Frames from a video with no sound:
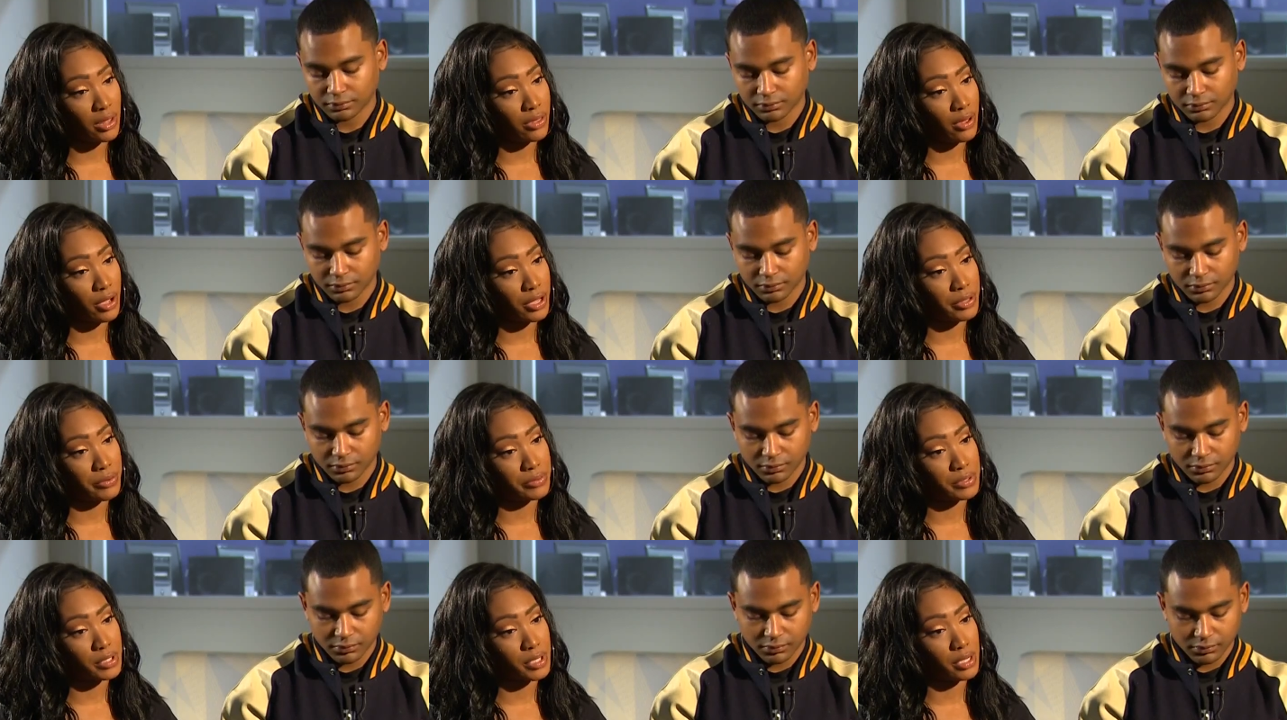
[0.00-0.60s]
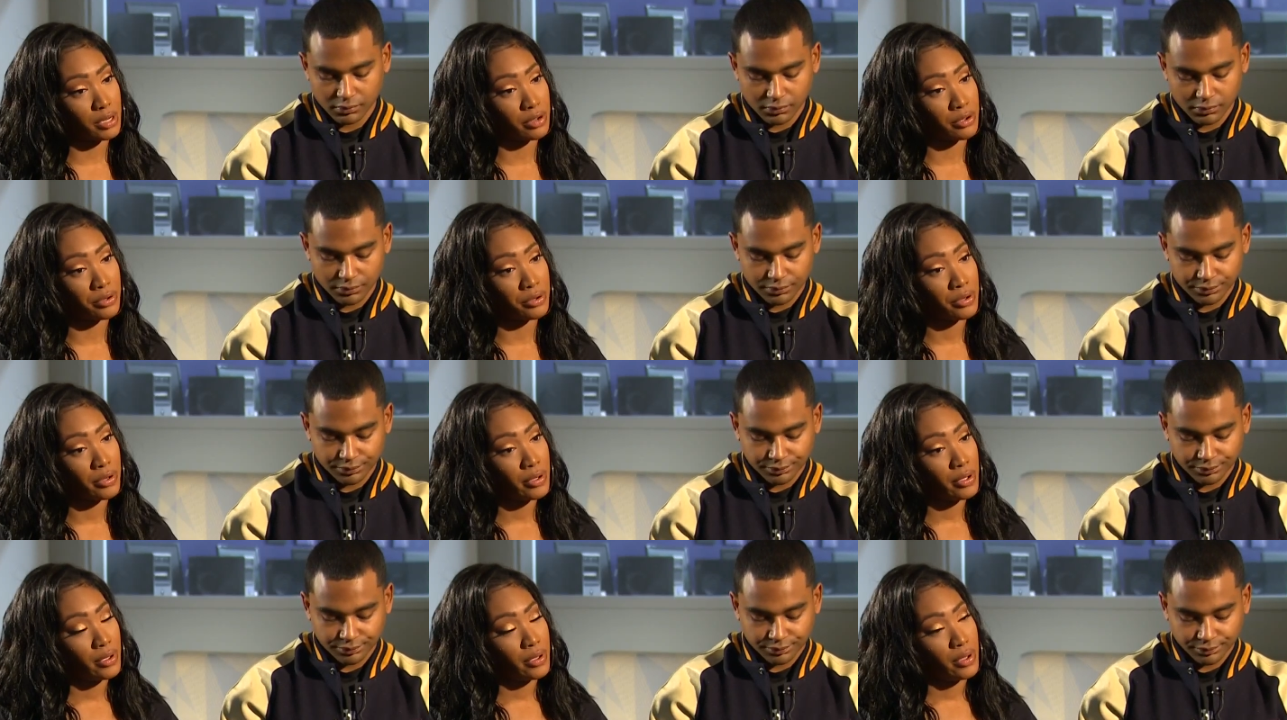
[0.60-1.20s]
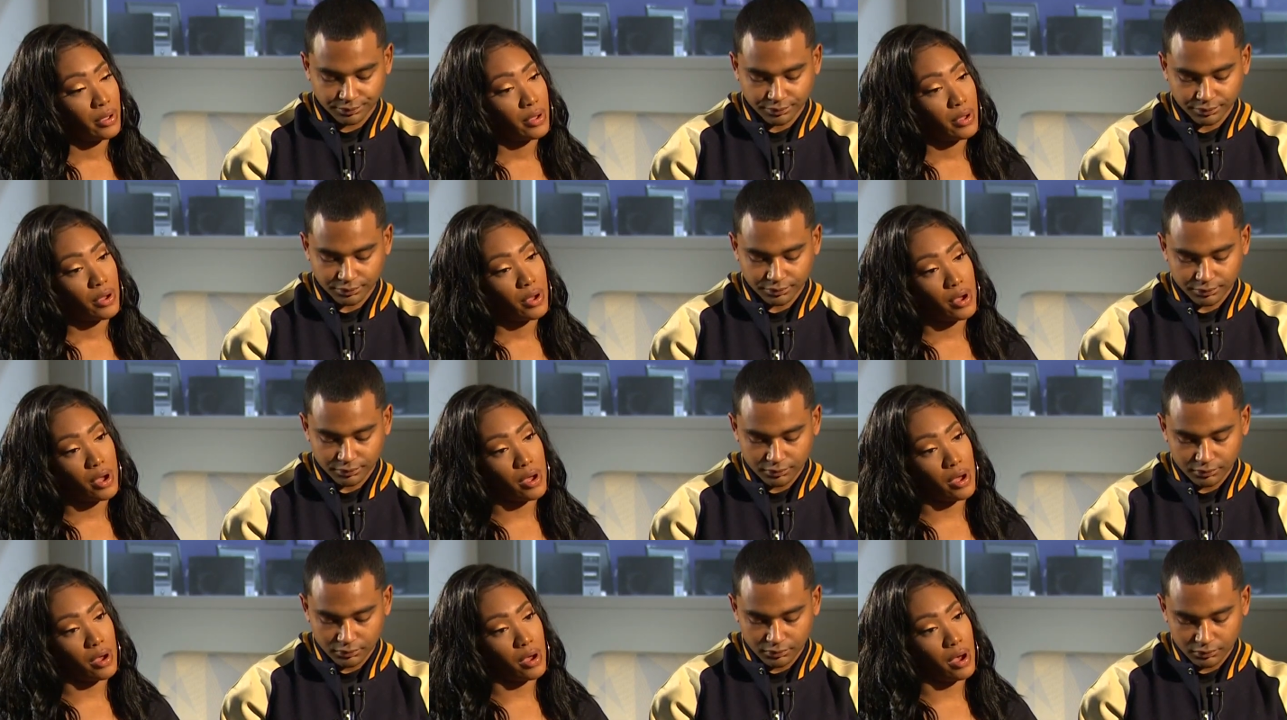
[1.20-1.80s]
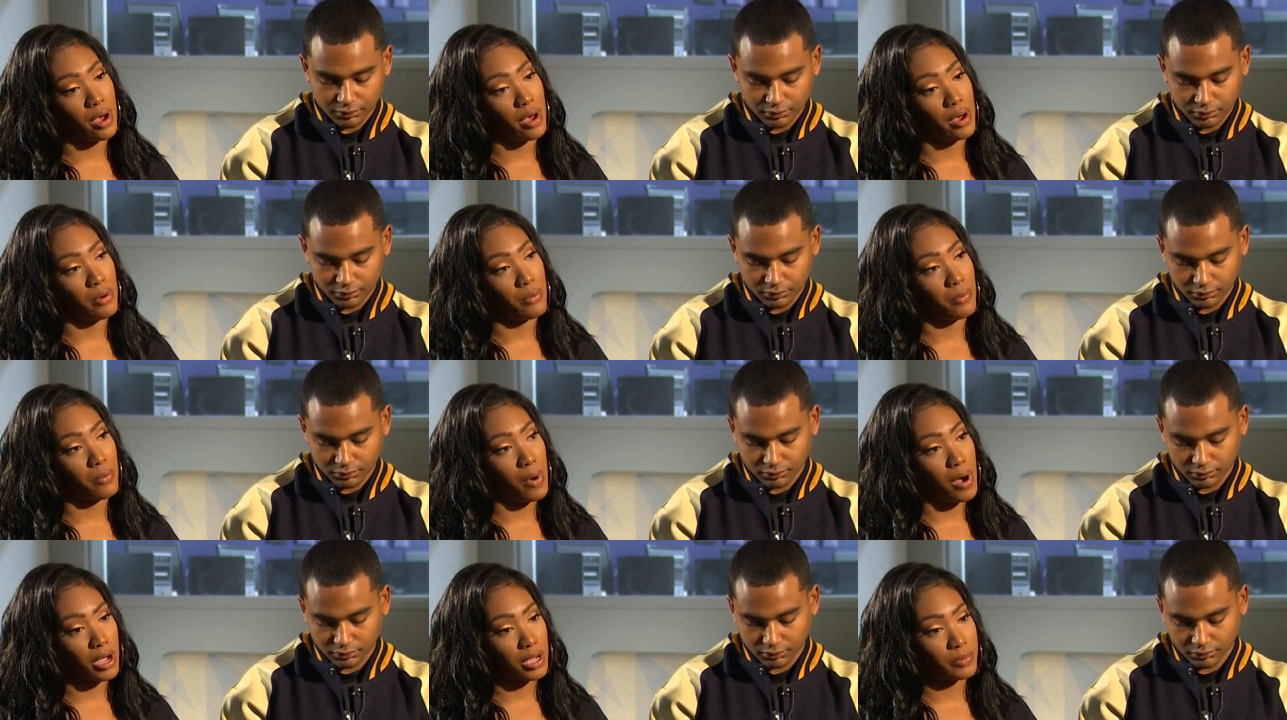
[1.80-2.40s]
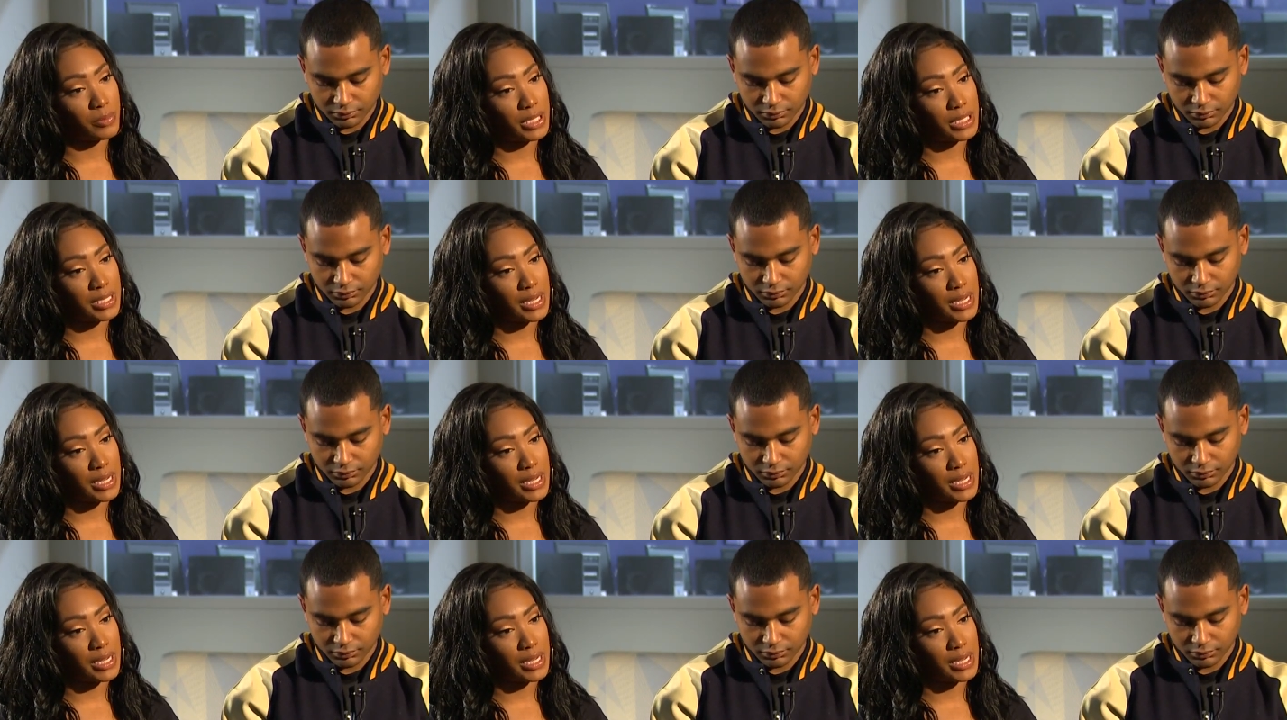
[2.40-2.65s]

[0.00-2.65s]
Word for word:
Speaker 1: thought he was going to uh, walk me